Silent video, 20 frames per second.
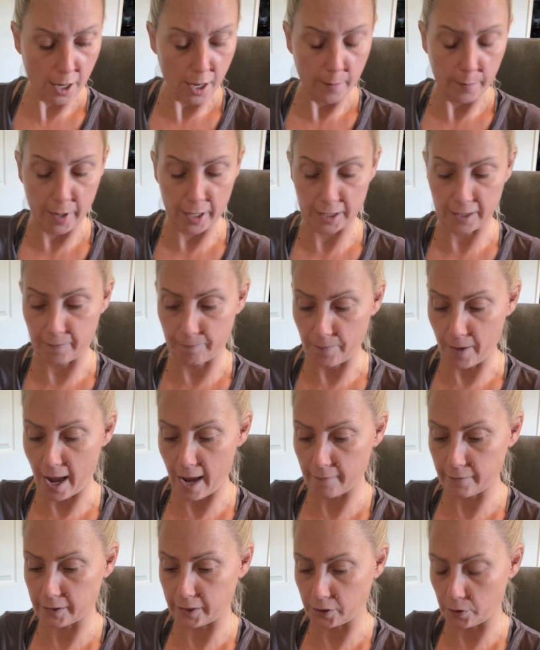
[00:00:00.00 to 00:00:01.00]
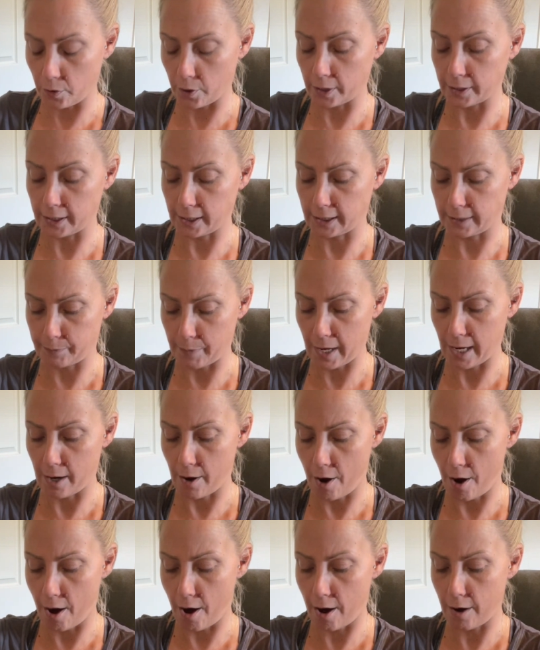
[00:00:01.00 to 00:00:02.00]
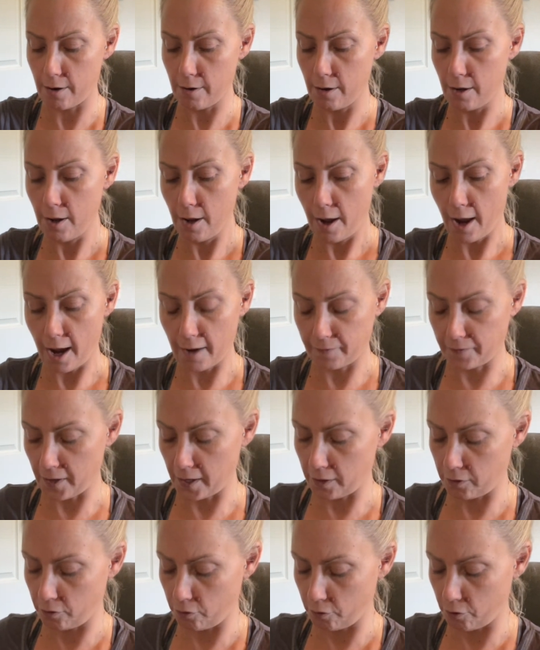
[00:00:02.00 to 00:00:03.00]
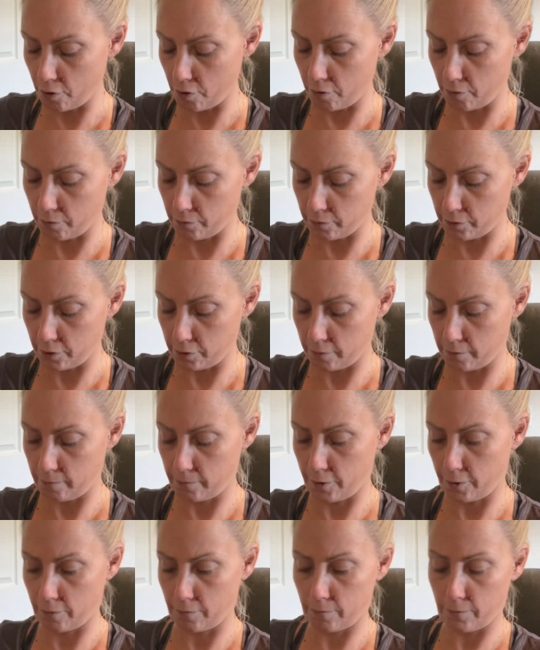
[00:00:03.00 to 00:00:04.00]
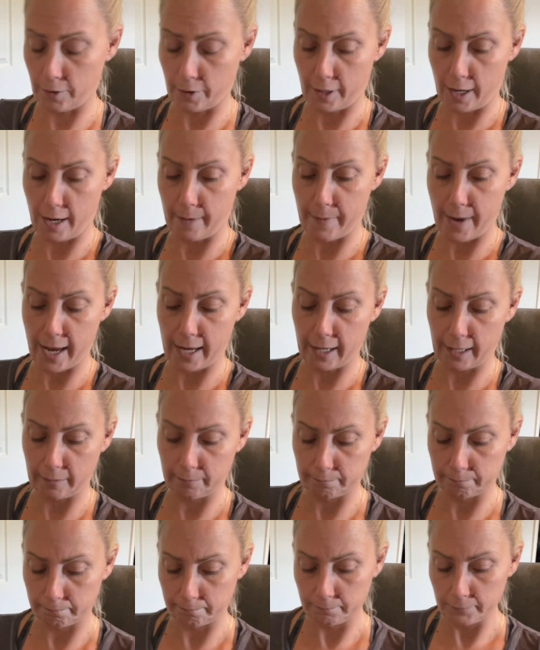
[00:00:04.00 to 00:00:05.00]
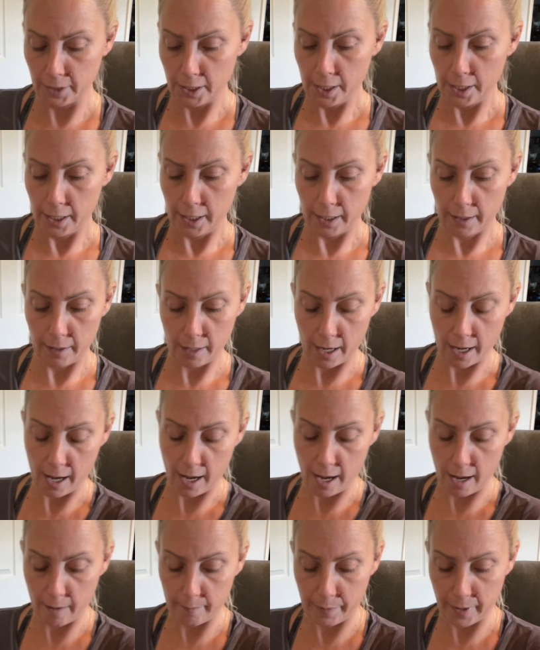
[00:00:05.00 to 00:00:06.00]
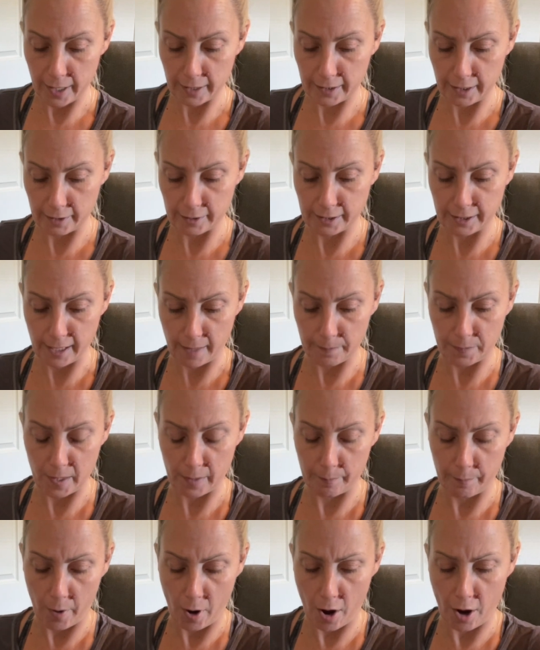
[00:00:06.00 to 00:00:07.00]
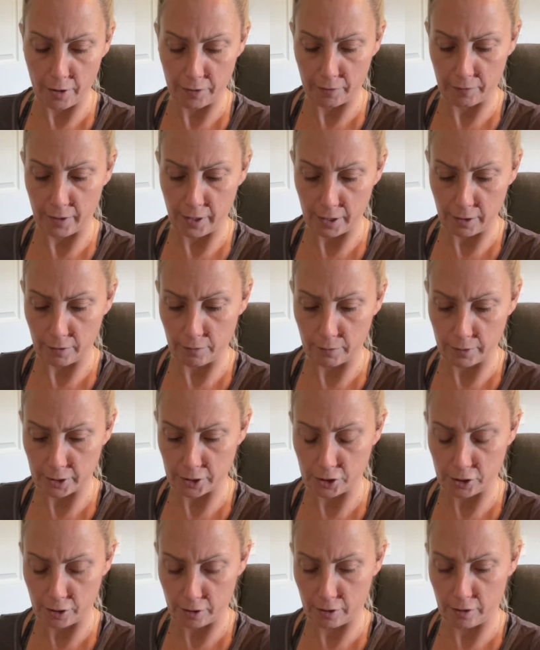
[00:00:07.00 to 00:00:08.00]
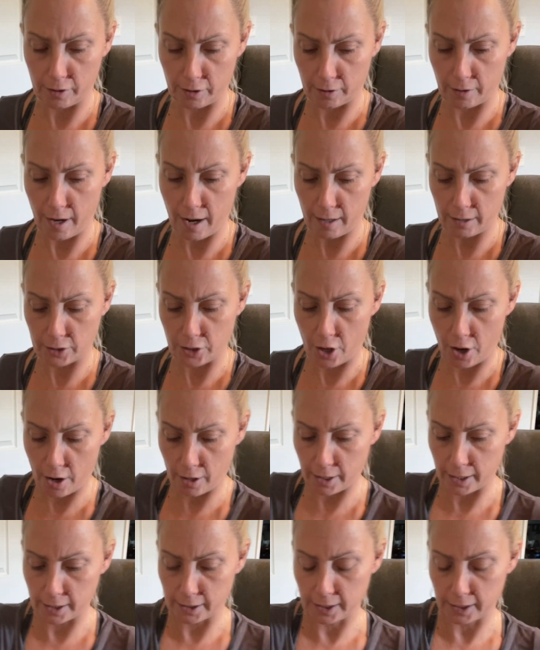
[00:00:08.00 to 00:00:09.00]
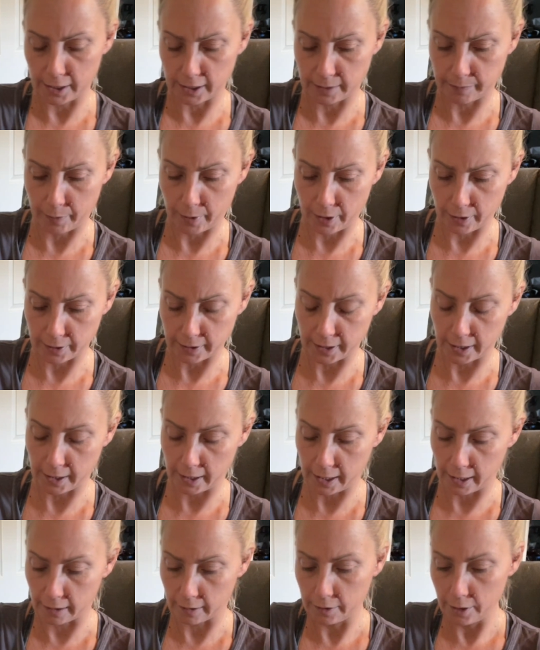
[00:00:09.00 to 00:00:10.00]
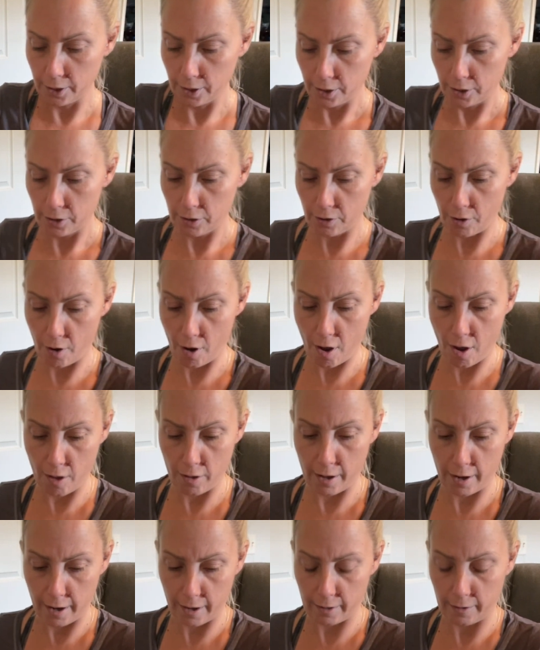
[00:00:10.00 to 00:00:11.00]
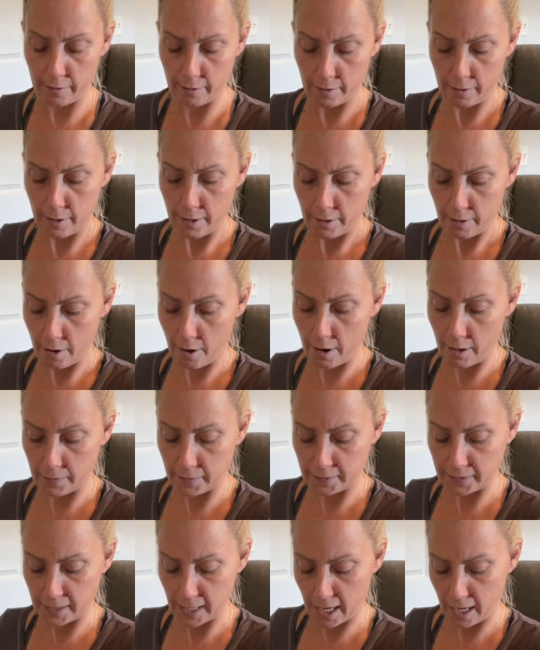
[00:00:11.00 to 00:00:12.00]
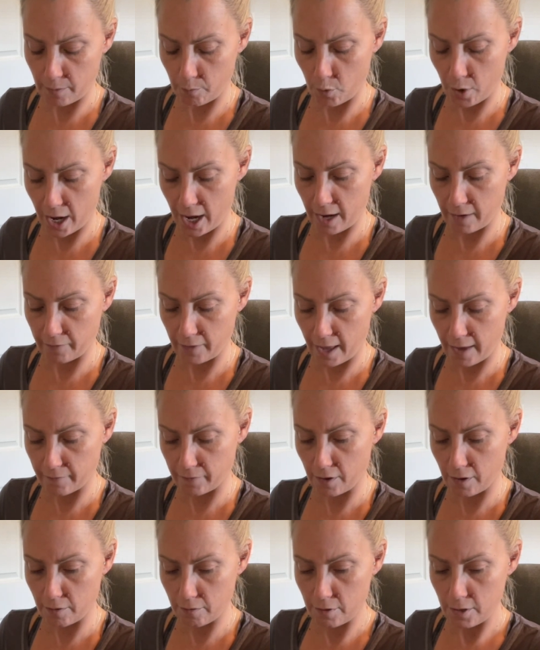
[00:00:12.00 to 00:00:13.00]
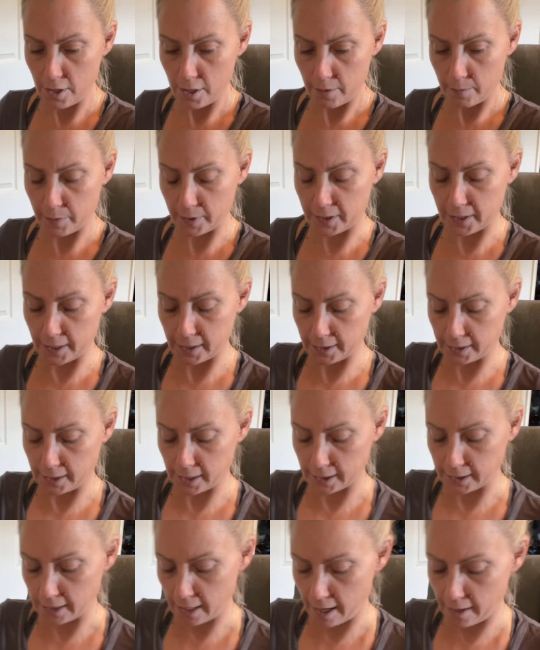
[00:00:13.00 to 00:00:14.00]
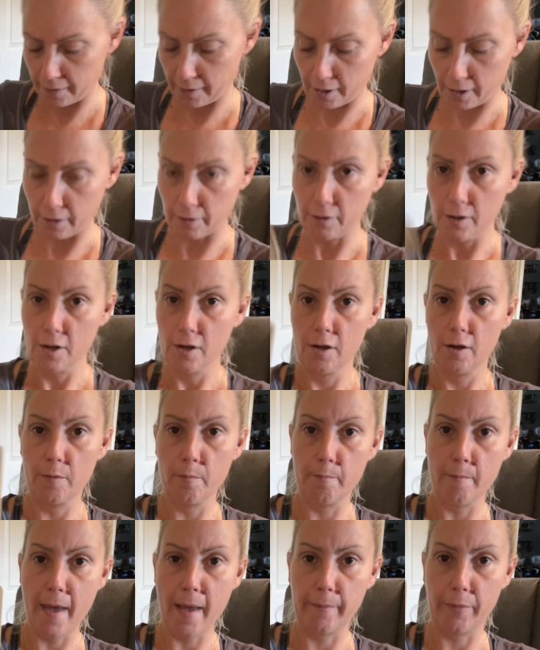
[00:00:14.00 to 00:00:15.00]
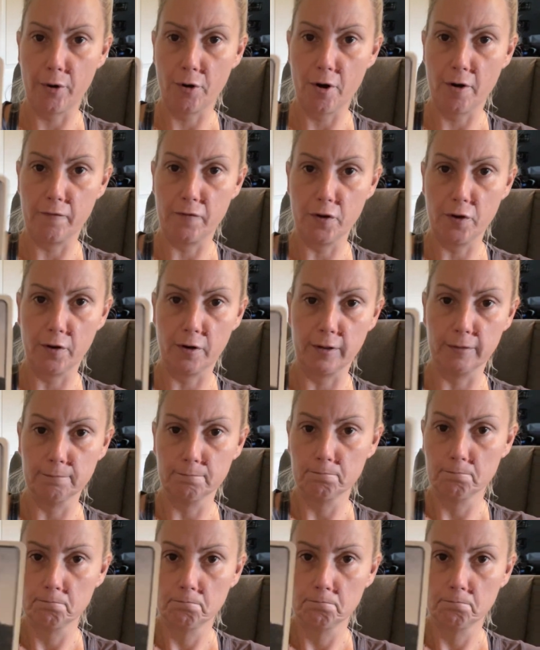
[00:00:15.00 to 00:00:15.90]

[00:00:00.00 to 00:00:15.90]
But the Five of Swords, it's been hard. I think, you know, you're going to make it. But there's something bothering you, because you're talking to this person here. Y'all are on the same wave level, but there's this other member of your